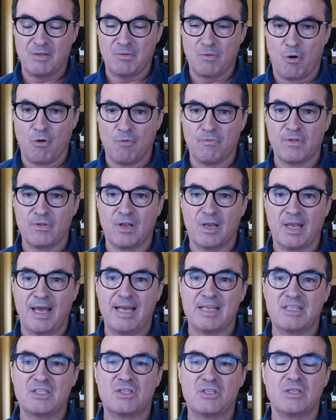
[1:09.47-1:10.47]
Over the
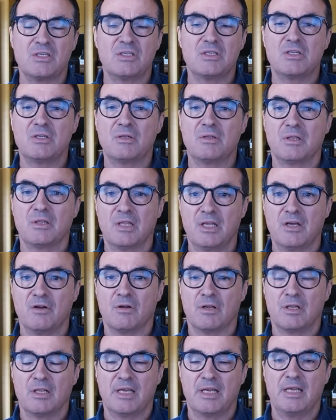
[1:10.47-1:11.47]
last
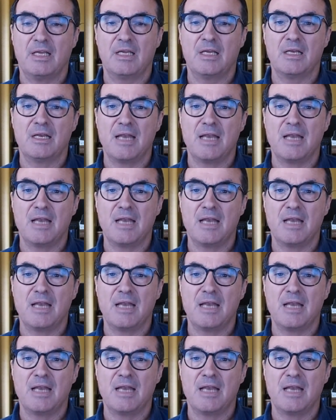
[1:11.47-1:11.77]
literally